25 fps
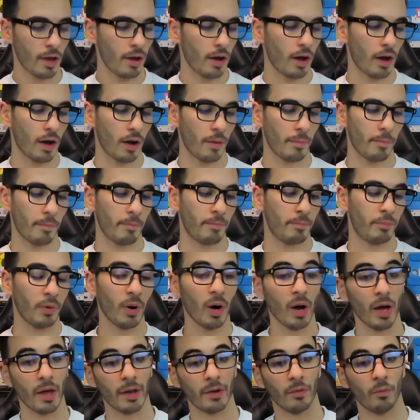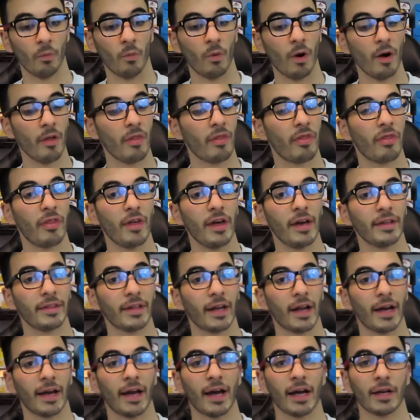But one thing
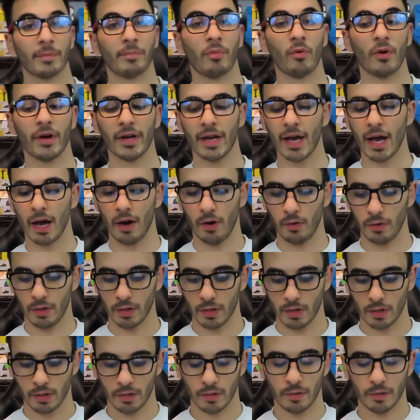that I gotta point out,